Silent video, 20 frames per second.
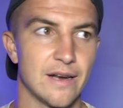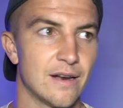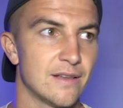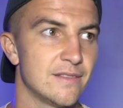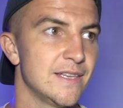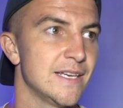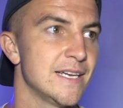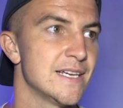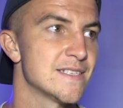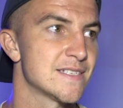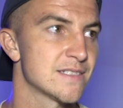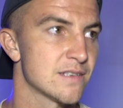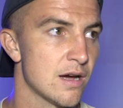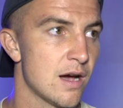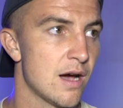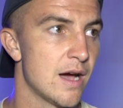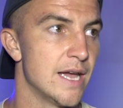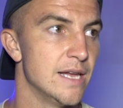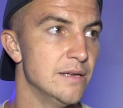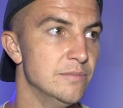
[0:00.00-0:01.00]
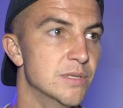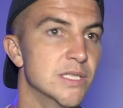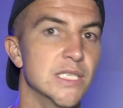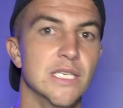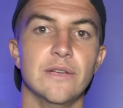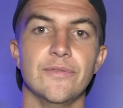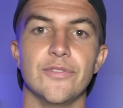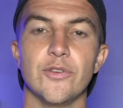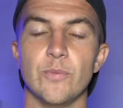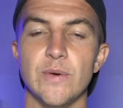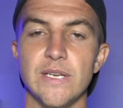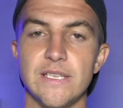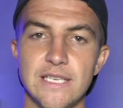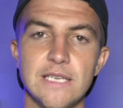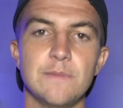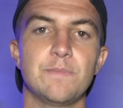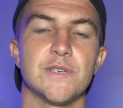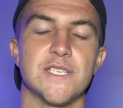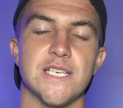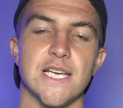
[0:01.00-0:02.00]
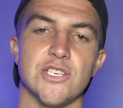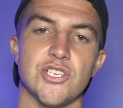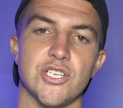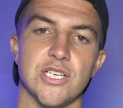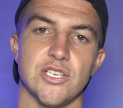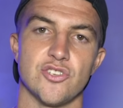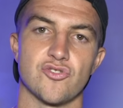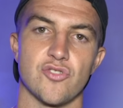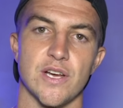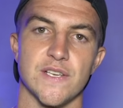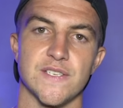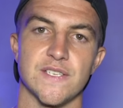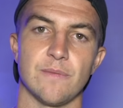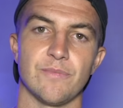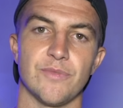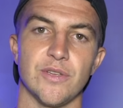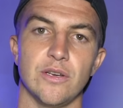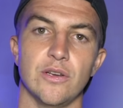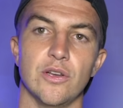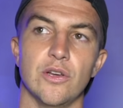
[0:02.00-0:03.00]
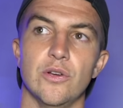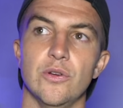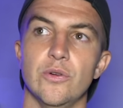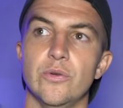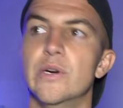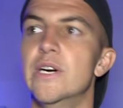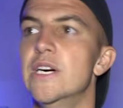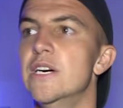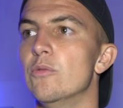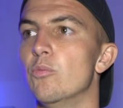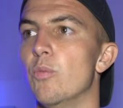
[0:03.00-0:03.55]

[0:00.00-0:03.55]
And I think it's time that we did potentially try something new